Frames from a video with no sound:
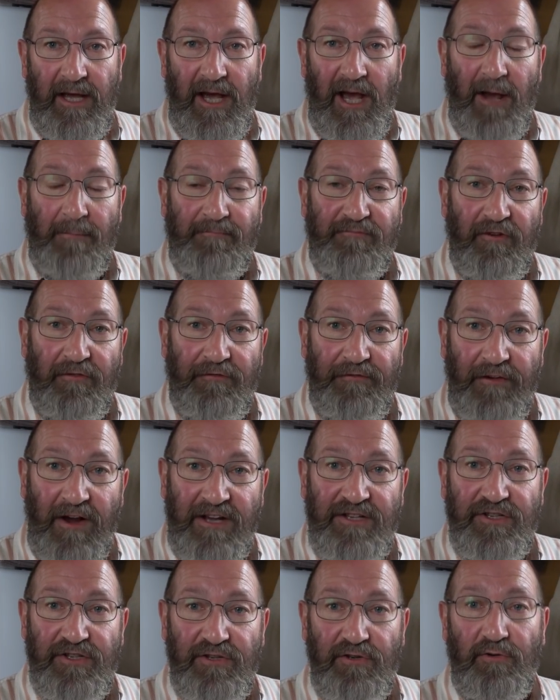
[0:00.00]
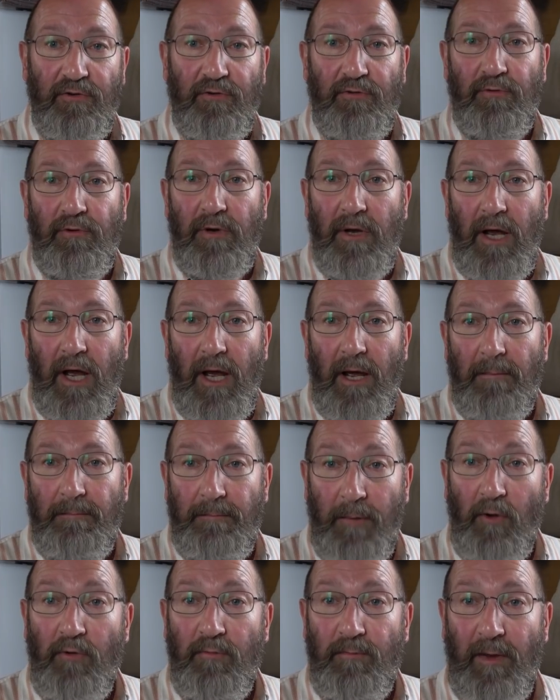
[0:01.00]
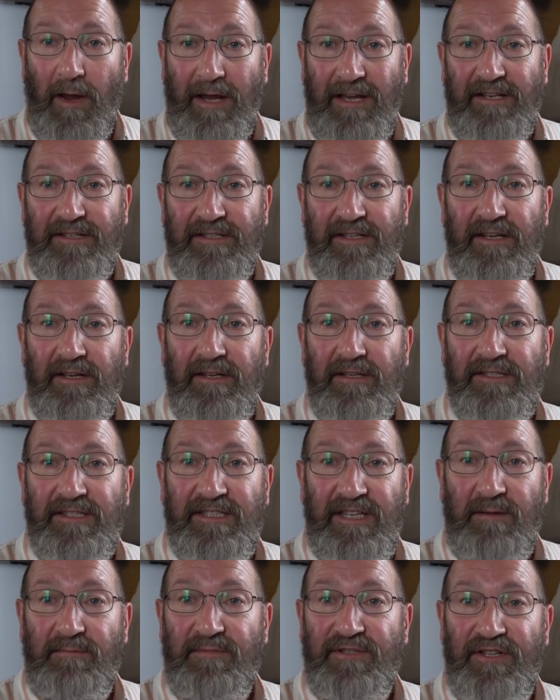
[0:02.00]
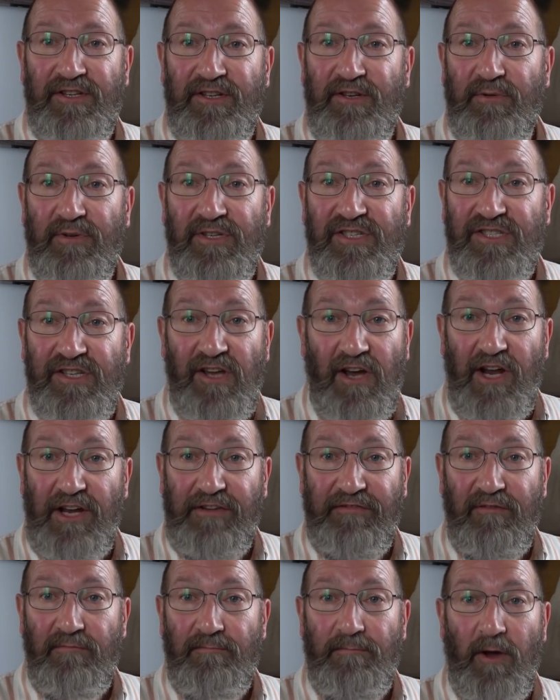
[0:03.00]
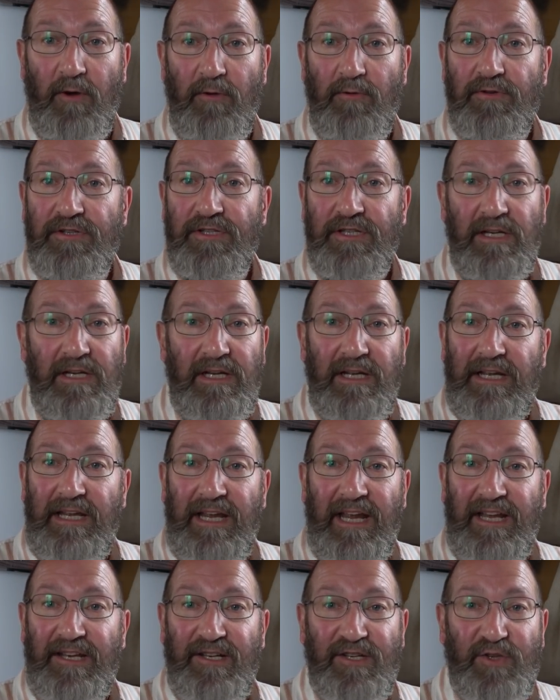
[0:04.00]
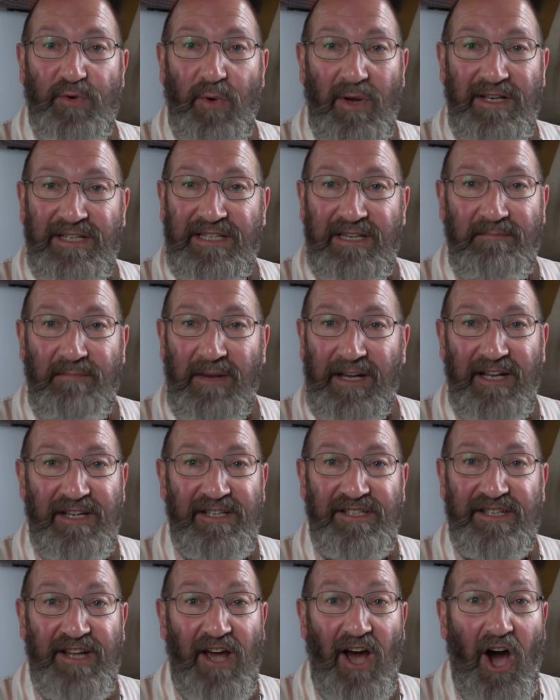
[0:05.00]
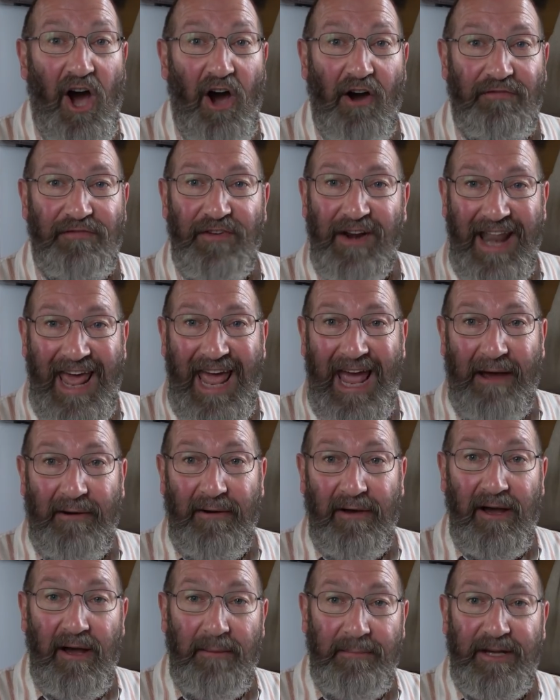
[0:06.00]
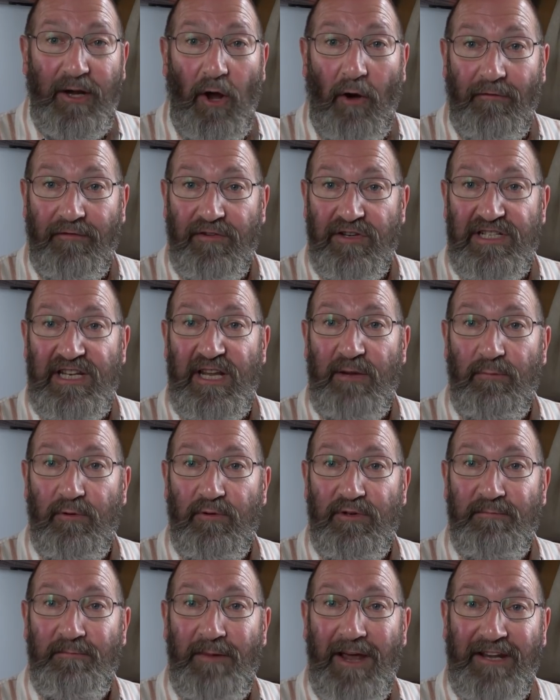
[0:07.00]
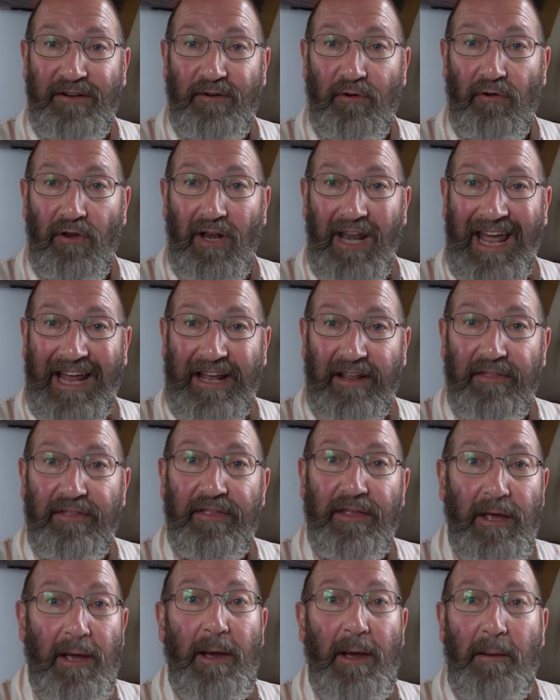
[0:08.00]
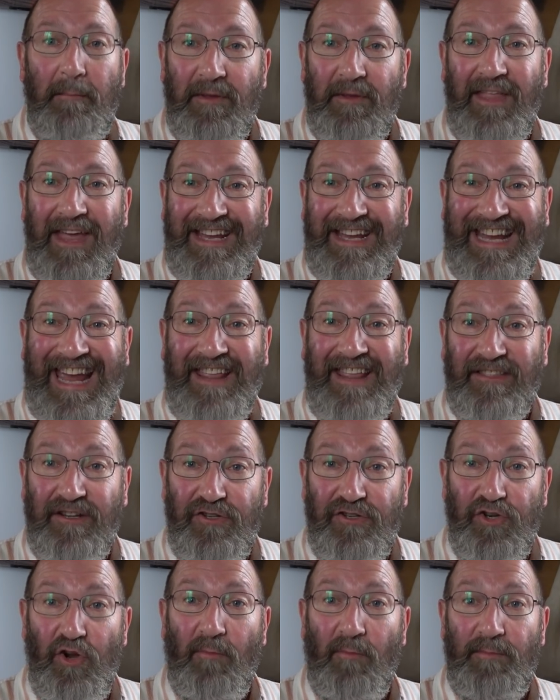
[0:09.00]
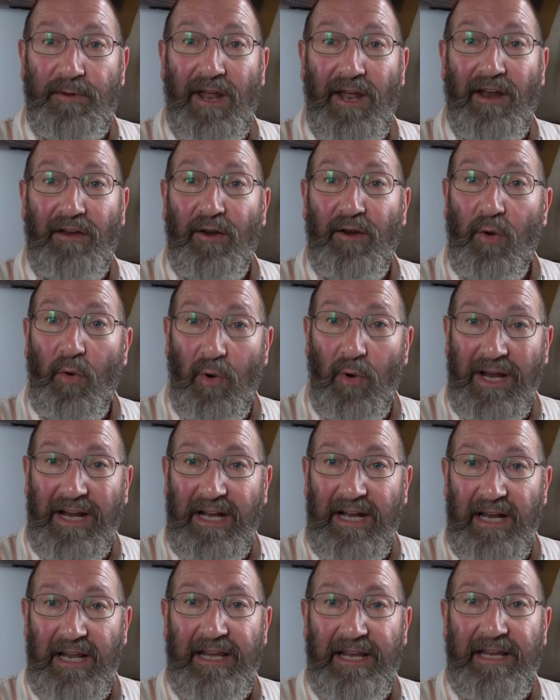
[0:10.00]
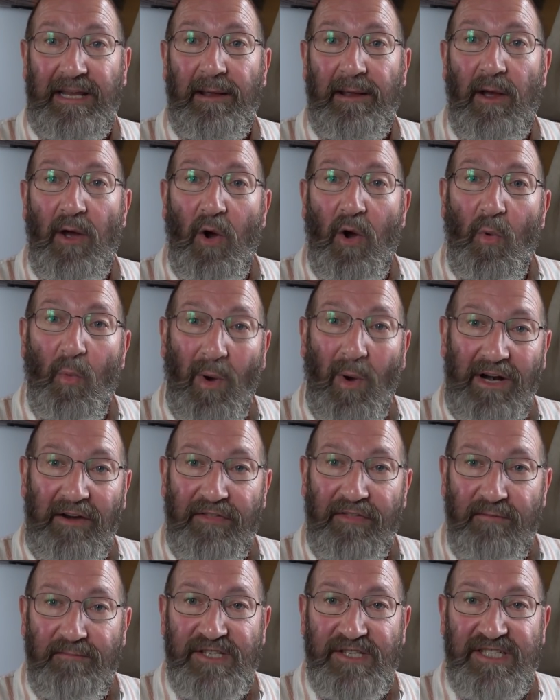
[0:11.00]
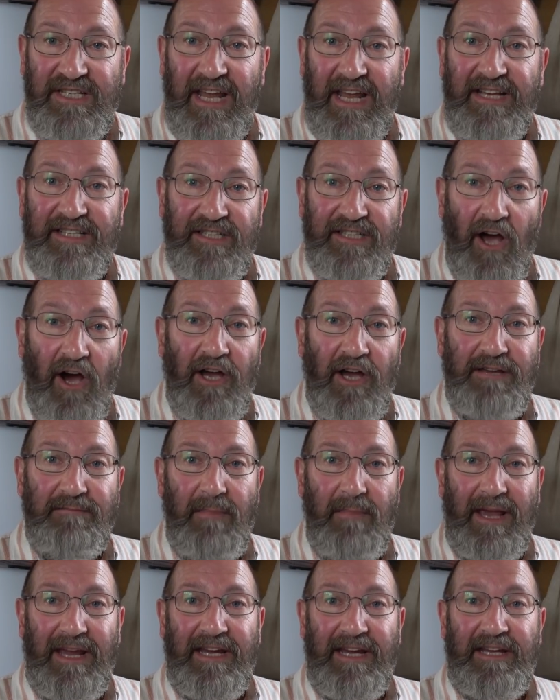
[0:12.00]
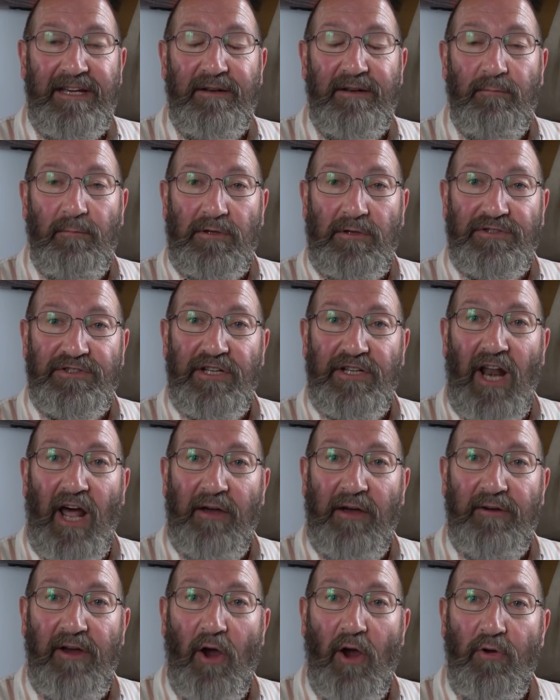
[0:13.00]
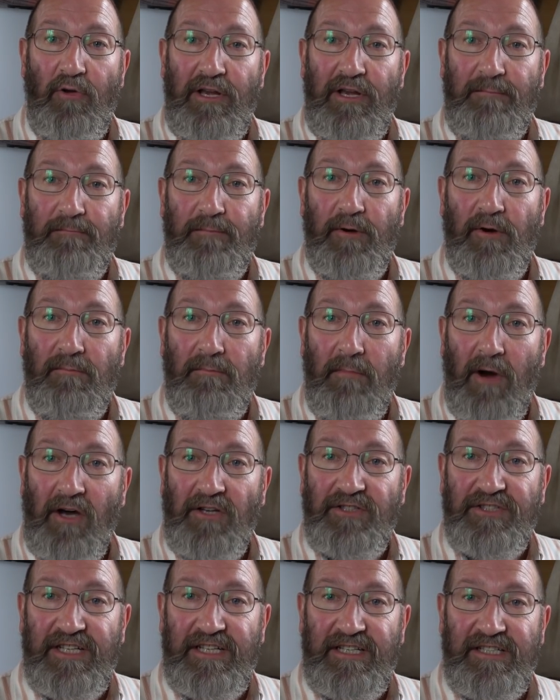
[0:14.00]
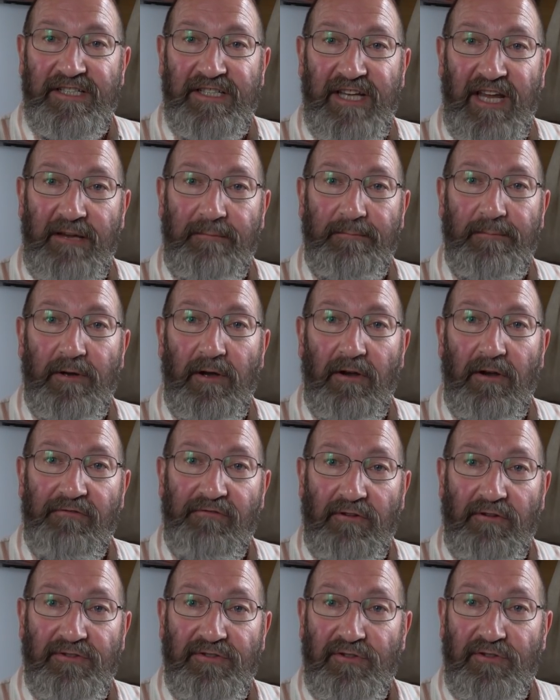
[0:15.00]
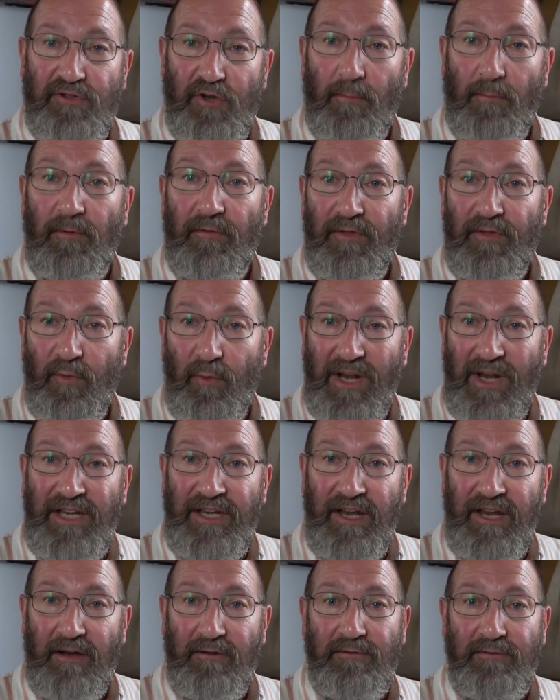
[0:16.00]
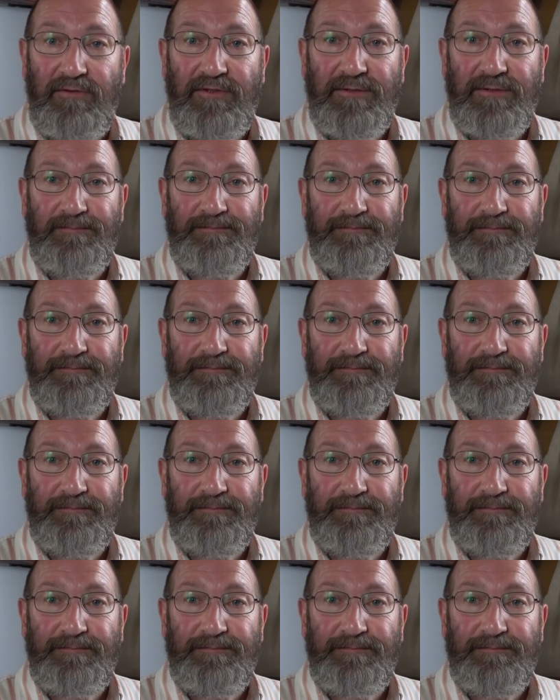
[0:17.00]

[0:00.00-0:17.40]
A professional boat painter seems to do a side of a boat in 20 minutes to half an hour. I mean, obviously it will depend on length, but they get the job done quickly. One of the mistakes I made was that I only put masking tape across the top of the windows.